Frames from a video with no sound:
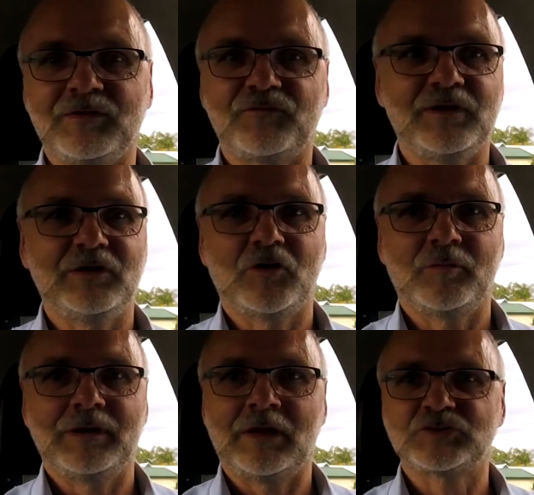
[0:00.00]
this video in
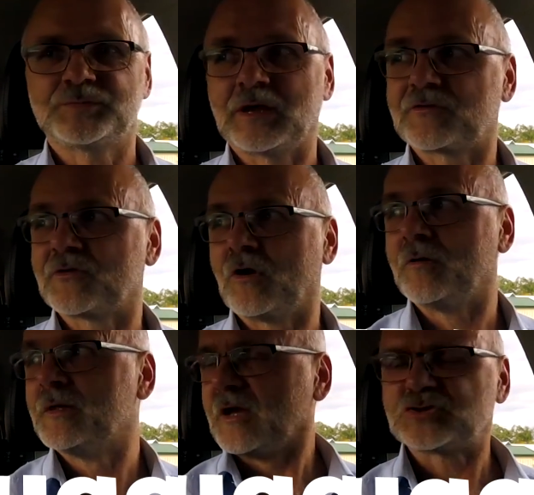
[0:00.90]
my lunch break,
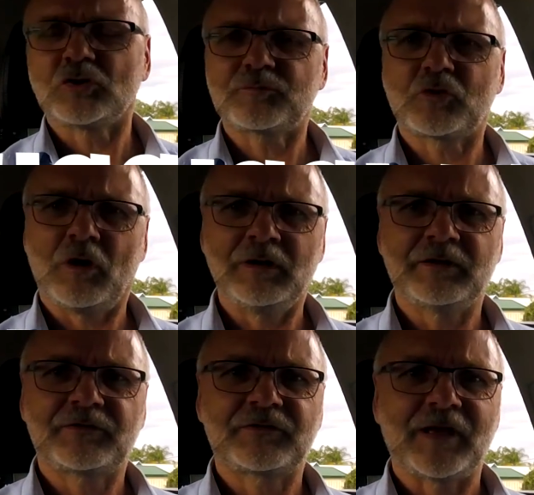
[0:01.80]
so I should call
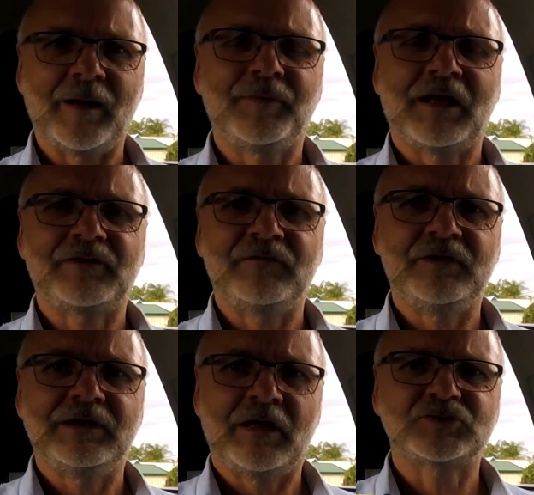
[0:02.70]
it Unplugged
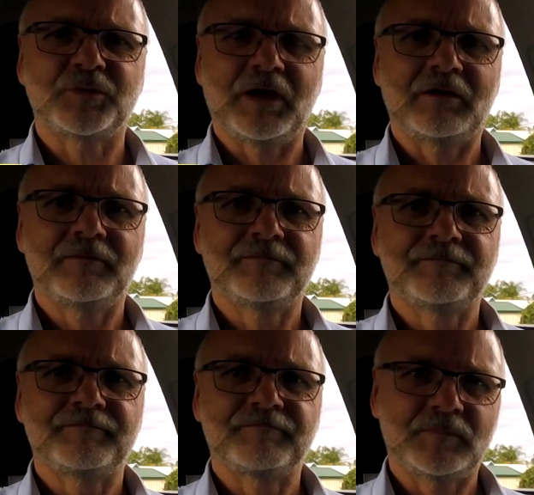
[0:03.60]
TV lunch break.
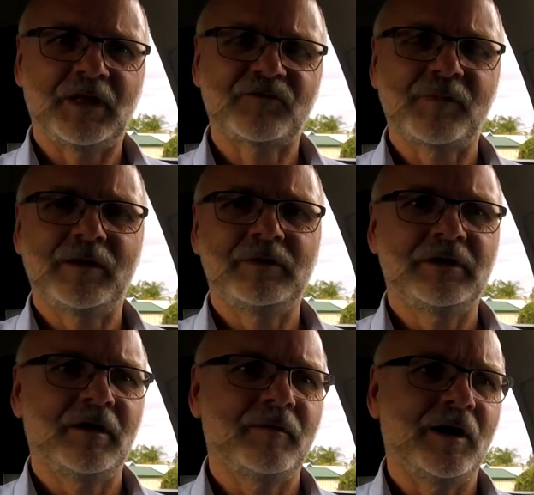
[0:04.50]
That's
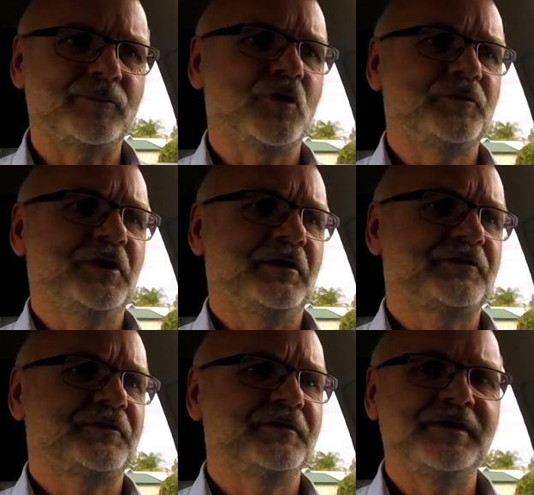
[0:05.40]
maybe an
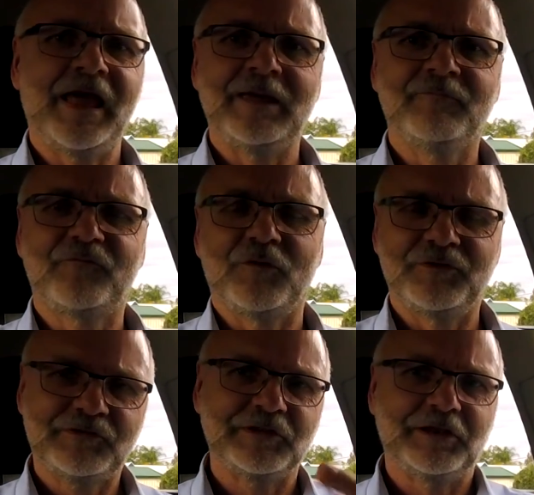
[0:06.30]
appropriate name for
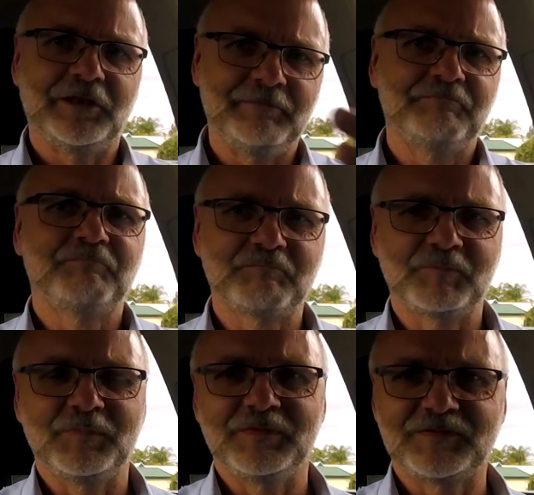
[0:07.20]
this little
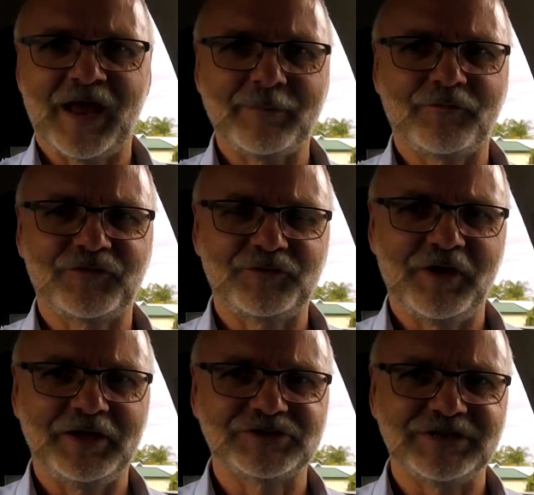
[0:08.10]
type of
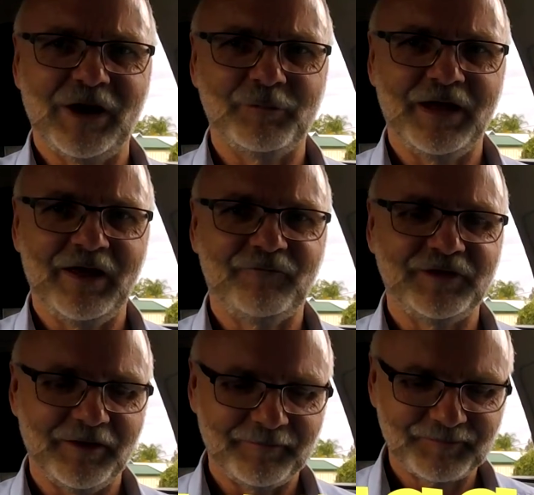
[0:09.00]
situation now we have
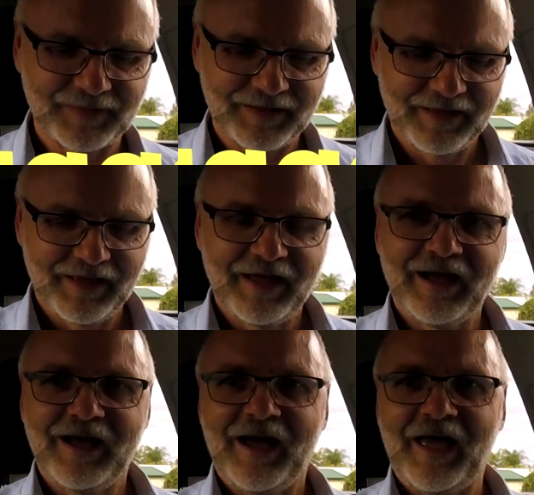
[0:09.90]
here.
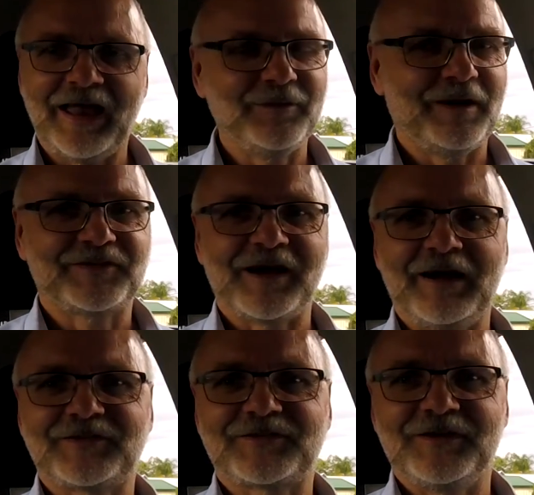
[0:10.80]
Anyways,
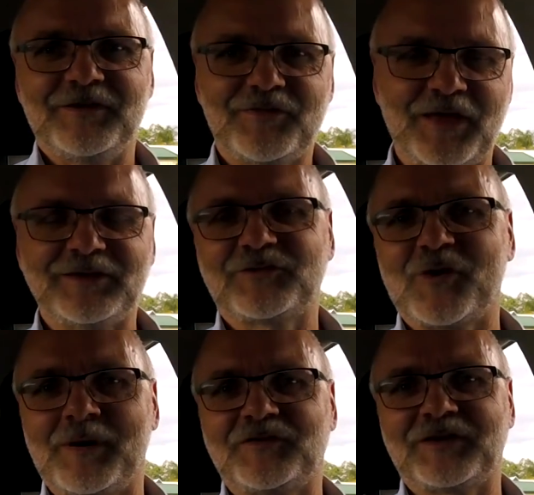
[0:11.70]
guys, thank you
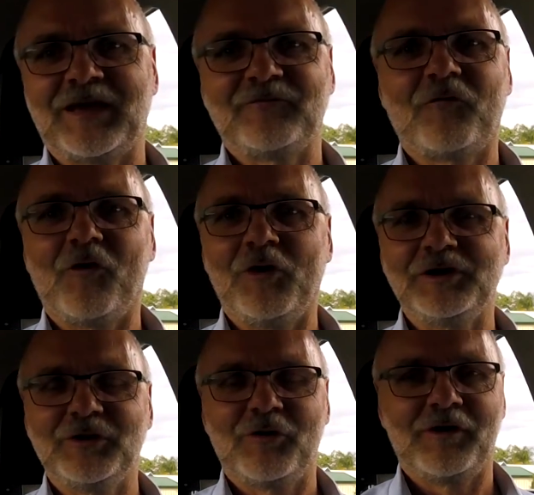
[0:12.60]
so much again for all
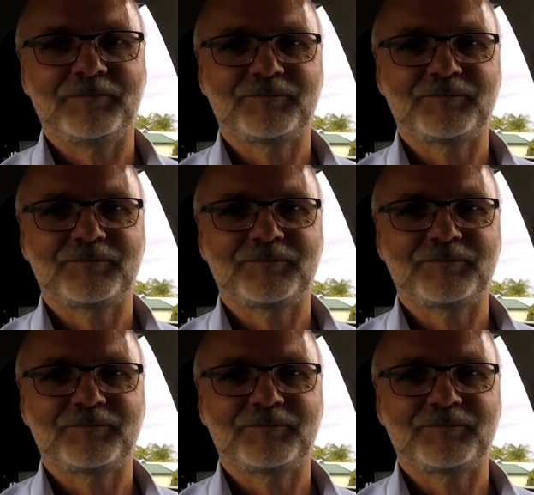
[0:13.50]
your